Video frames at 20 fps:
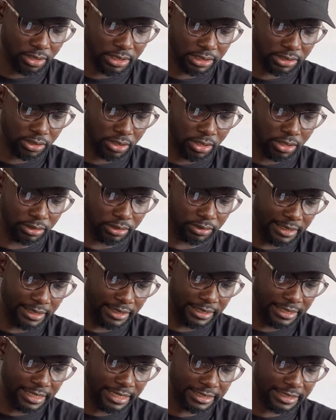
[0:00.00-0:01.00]
it on.
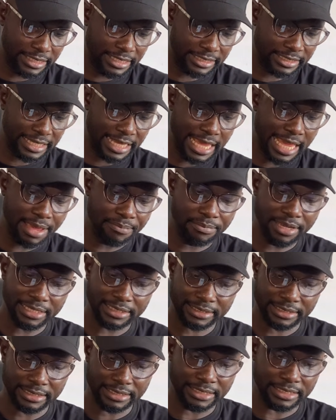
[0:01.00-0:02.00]
This is
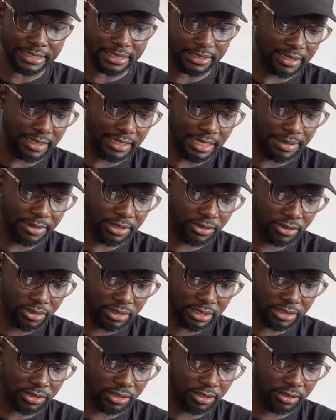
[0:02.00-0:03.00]
MACD. Let me
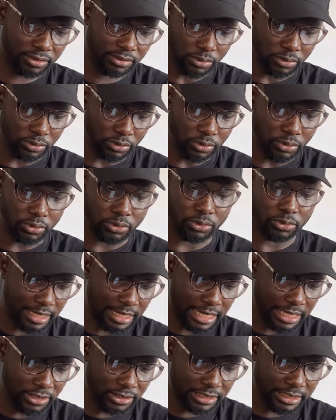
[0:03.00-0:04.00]
turn it on. Good.
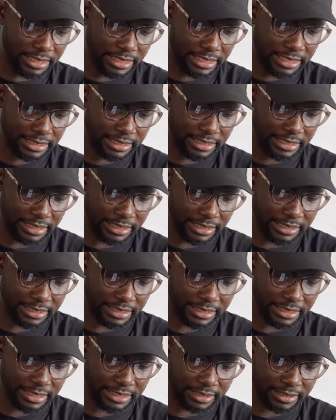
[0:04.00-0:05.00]
Are you seeing it? This
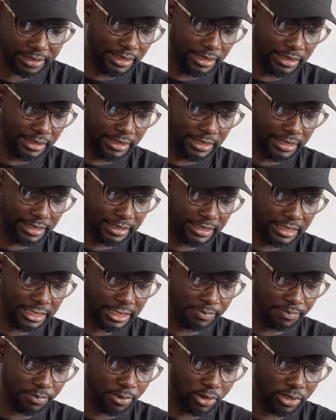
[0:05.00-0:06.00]
is it. This
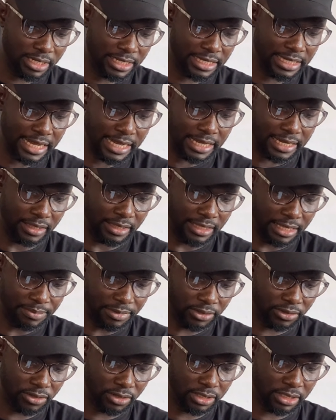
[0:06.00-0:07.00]
is Bollinger. Let
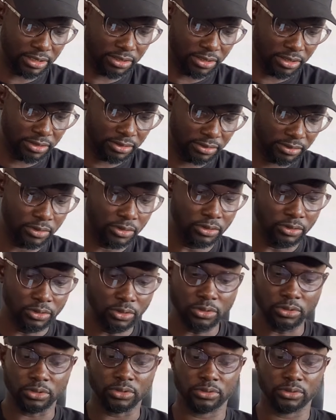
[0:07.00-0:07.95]
me turn it on. Good.